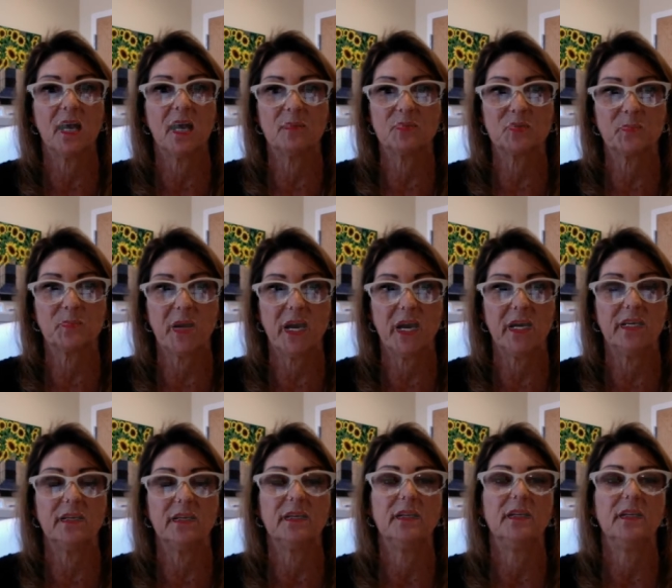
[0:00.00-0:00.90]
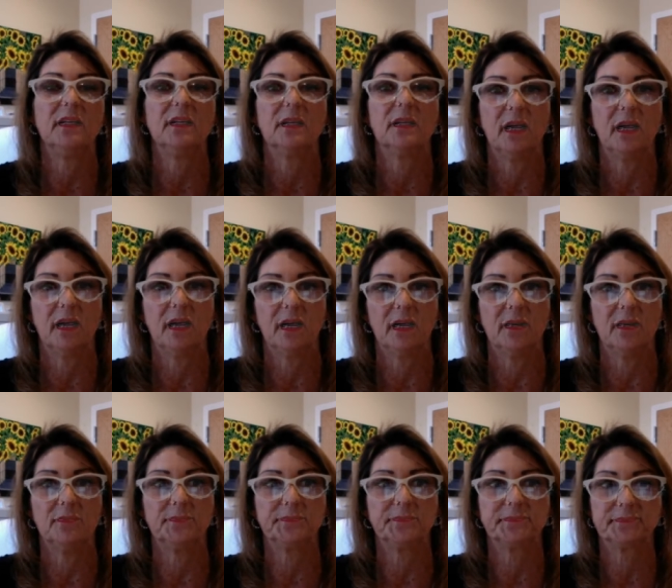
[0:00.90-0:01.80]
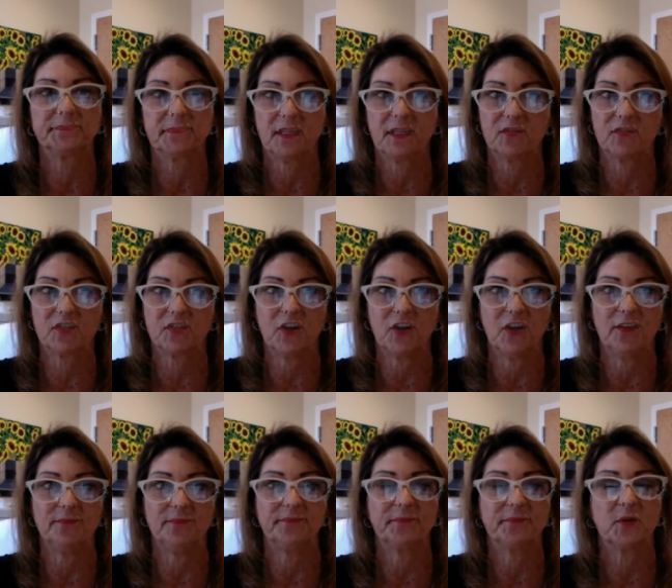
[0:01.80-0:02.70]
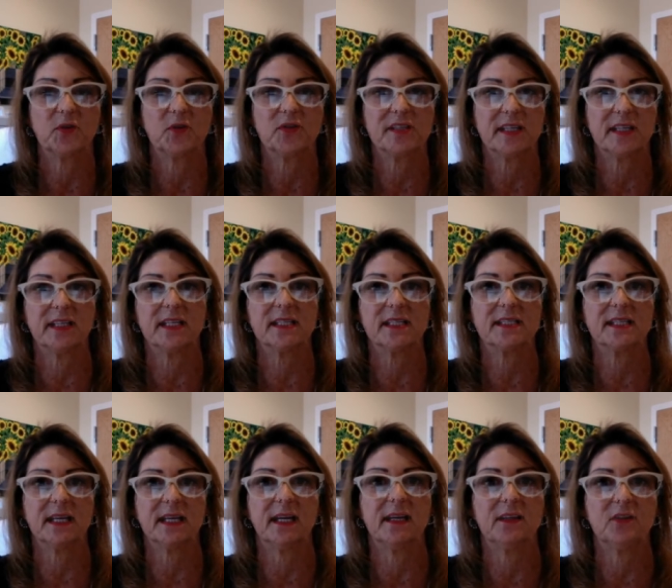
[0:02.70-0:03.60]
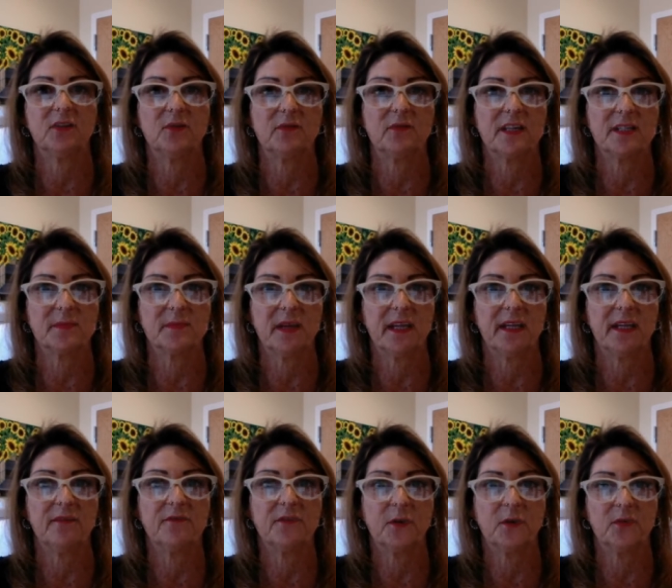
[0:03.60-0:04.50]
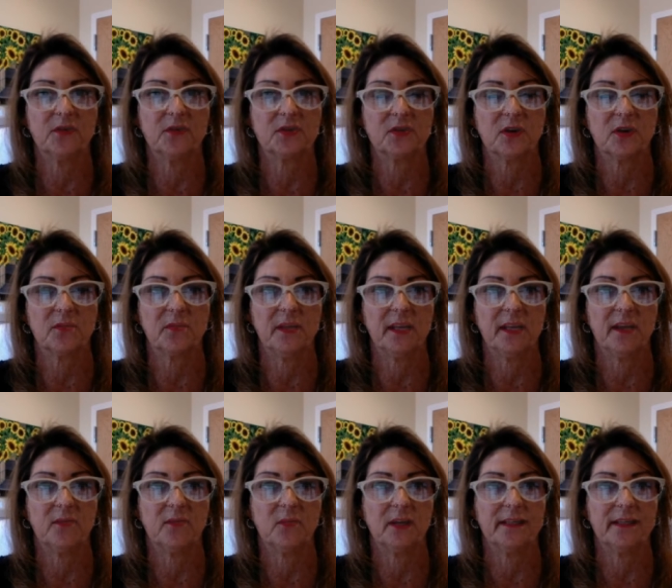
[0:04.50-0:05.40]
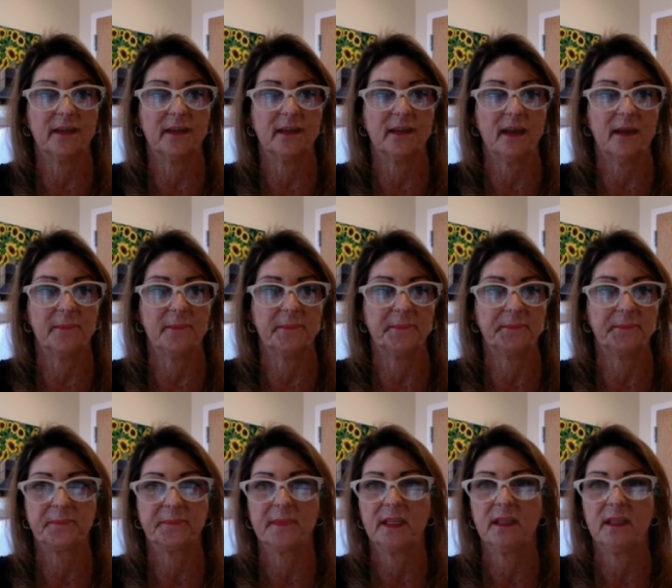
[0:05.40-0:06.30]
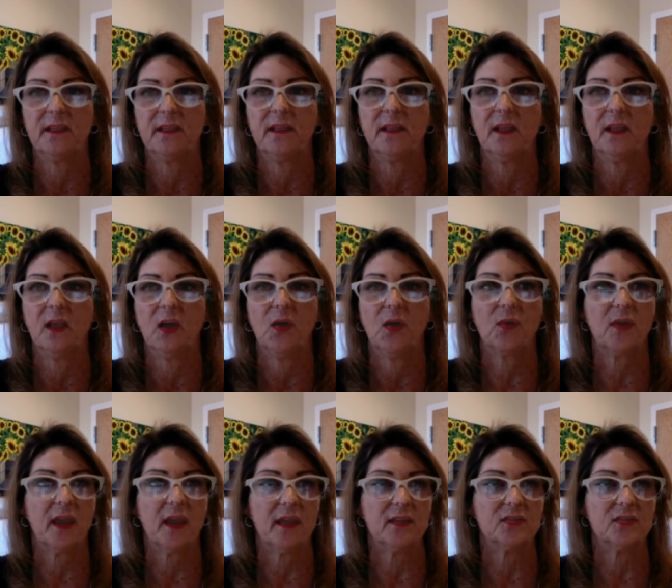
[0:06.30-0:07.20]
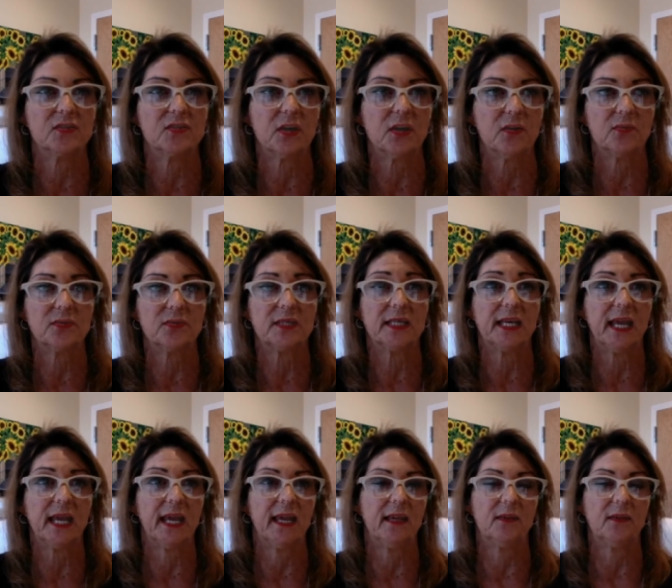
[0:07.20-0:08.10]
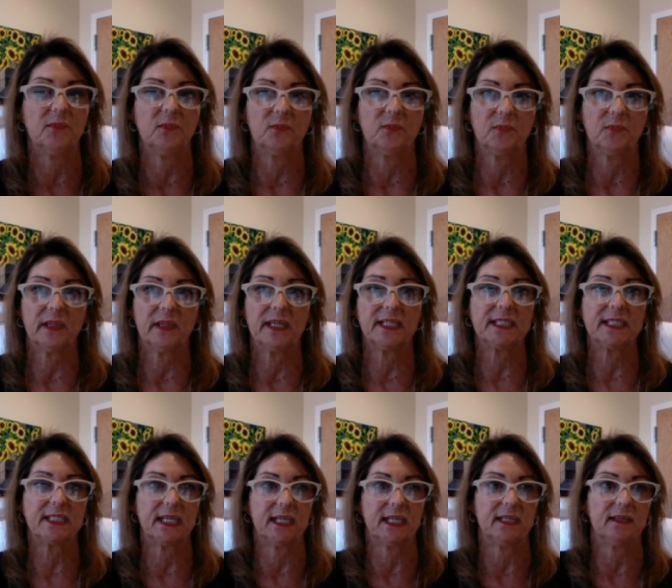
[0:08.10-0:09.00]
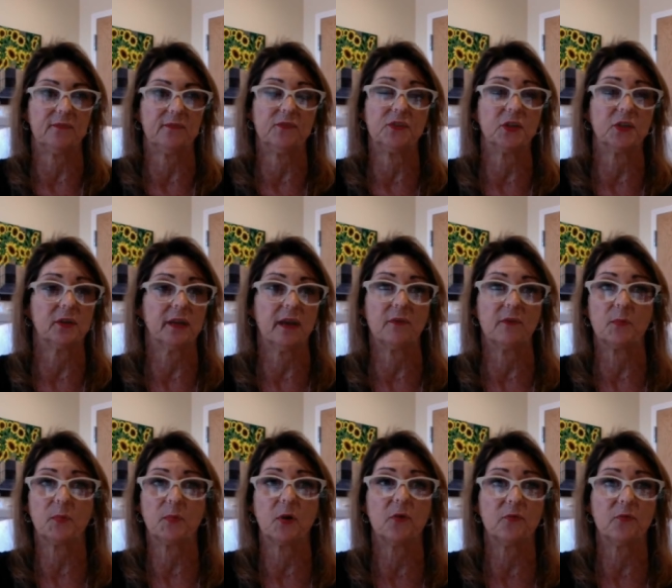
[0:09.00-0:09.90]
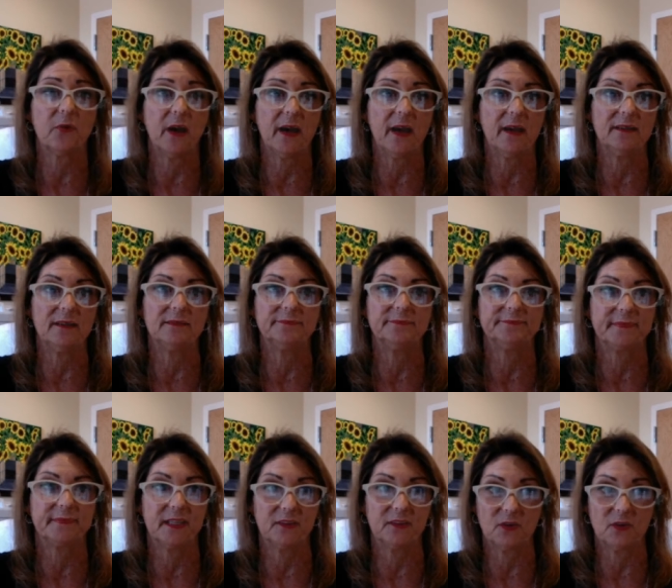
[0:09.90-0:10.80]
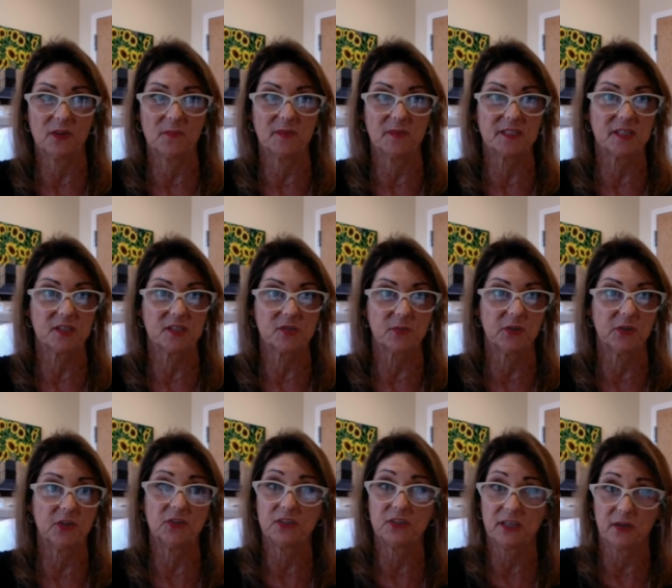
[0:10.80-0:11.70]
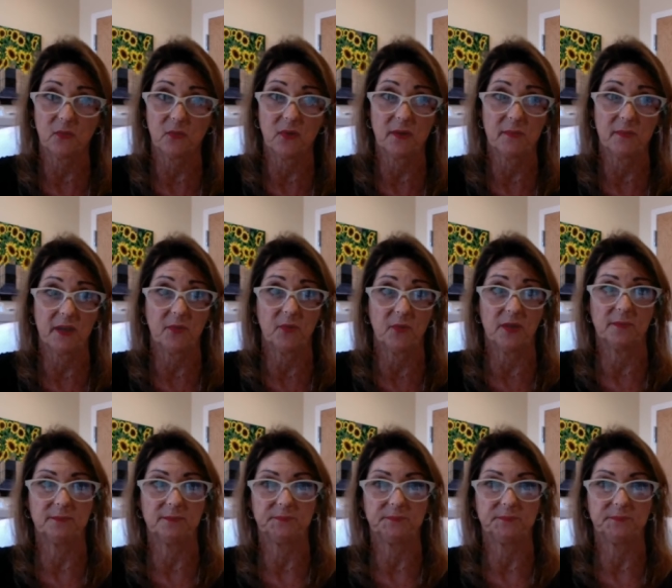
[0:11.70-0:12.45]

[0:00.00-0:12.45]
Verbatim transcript: HubSpot, um, give us a call or send us uh, your resume info at starkmediany.com. Okay, so today, LinkedIn. If you don't have a profile and you're in the business world, you're going to want to make one.